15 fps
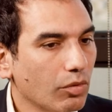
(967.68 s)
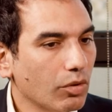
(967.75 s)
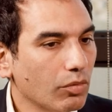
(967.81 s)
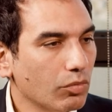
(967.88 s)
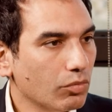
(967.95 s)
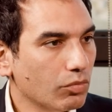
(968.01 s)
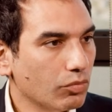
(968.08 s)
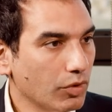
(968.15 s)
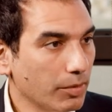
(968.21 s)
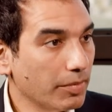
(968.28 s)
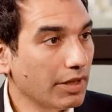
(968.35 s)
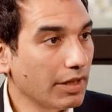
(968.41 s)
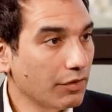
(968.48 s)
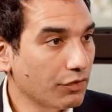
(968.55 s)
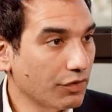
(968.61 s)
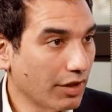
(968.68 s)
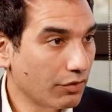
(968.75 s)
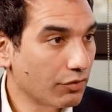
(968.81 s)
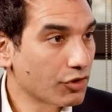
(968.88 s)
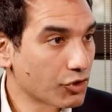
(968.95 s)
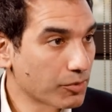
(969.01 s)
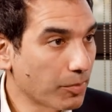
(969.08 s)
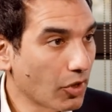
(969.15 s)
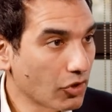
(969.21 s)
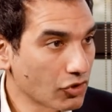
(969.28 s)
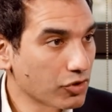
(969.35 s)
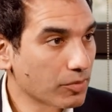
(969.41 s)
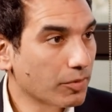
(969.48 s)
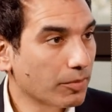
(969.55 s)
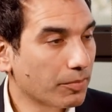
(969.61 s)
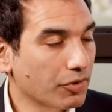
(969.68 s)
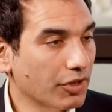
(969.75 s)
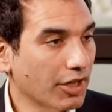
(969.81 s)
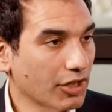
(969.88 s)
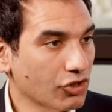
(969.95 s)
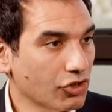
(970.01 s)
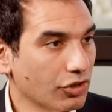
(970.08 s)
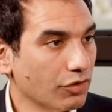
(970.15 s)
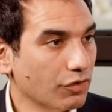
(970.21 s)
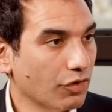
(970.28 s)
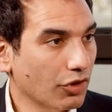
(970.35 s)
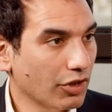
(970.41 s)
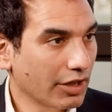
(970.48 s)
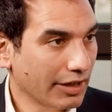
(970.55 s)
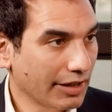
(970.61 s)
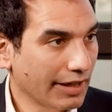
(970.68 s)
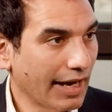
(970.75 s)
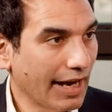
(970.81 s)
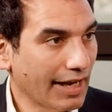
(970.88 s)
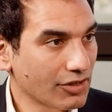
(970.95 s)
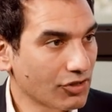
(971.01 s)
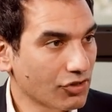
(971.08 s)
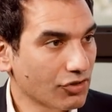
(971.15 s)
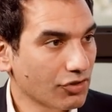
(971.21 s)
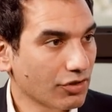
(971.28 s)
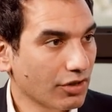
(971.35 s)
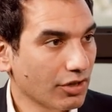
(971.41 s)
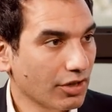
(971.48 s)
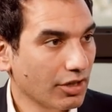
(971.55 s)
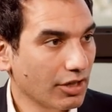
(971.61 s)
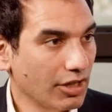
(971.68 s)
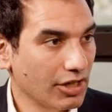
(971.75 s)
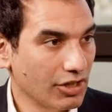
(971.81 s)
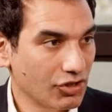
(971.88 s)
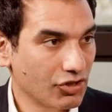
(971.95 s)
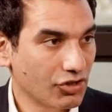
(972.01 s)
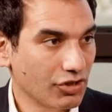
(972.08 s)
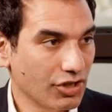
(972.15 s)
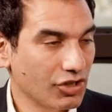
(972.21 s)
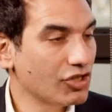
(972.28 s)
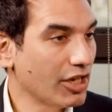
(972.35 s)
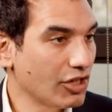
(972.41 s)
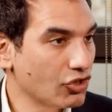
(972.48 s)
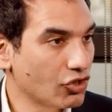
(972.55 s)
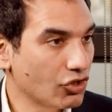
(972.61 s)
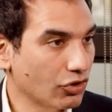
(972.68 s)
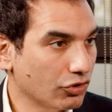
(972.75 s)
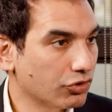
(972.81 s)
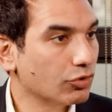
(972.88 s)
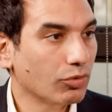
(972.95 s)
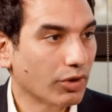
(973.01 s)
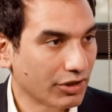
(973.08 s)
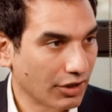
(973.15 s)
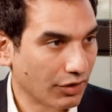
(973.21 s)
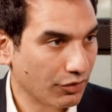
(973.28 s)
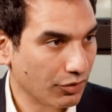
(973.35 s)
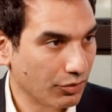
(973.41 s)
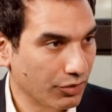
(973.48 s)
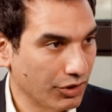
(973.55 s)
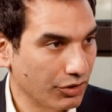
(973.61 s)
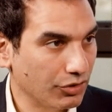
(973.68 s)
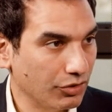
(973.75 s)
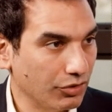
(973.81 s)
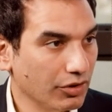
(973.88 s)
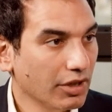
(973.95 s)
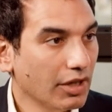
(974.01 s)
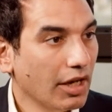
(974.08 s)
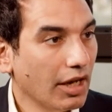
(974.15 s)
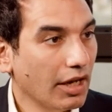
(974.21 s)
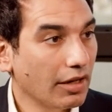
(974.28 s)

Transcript: Well, we believe that responsible production of oil and gas is essential to whatever we do. Mm -hmm.